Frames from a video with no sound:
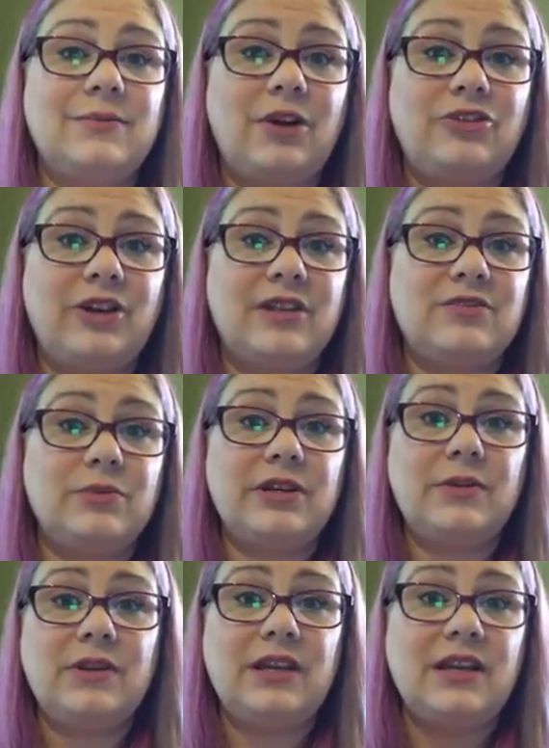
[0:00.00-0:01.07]
Wash your hands really,
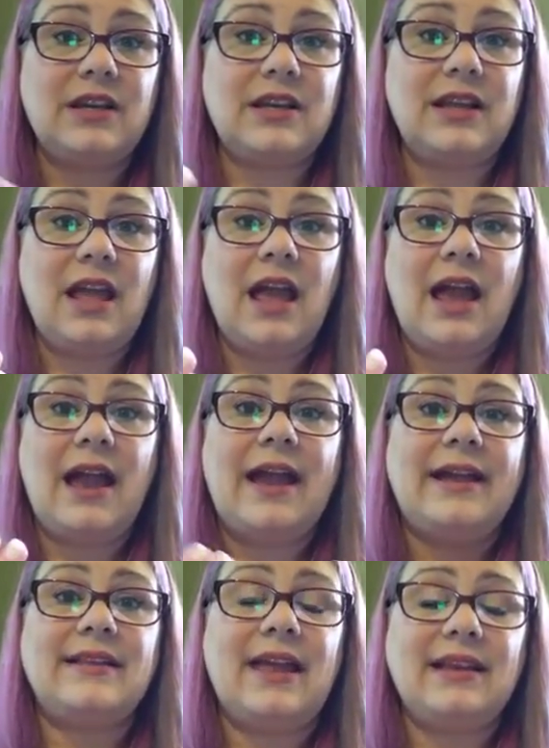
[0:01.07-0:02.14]
really good,
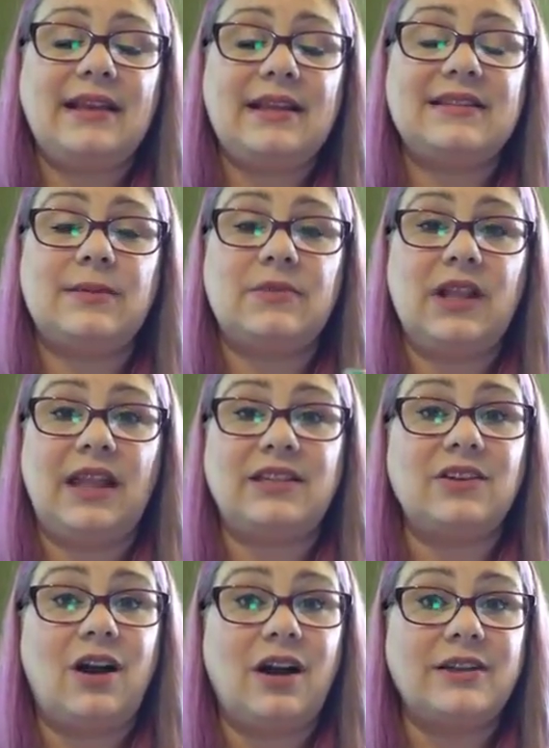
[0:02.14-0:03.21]
and then get some like
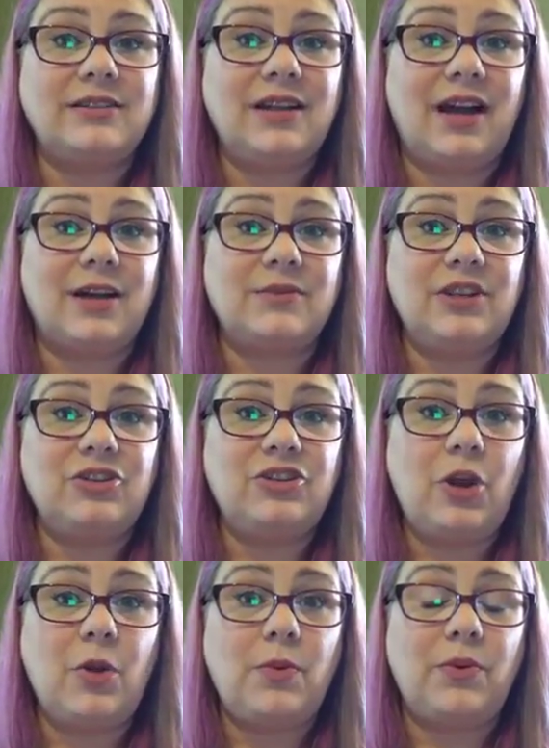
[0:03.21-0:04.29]
Dawn dish
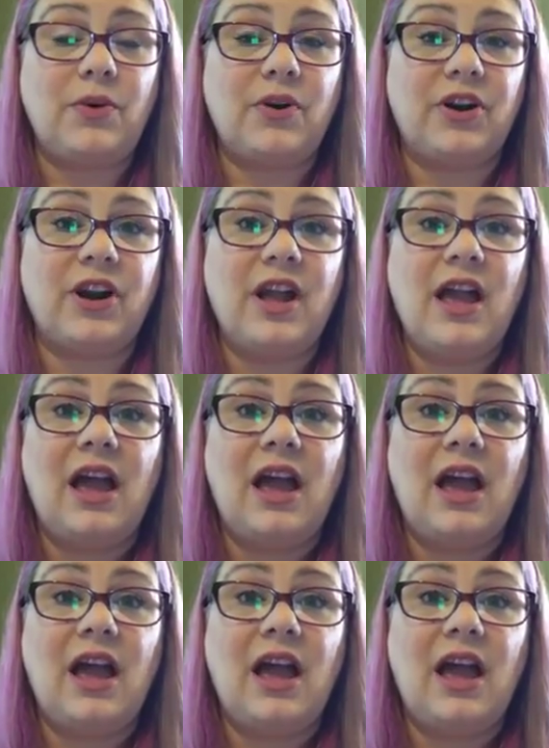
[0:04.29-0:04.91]
soap or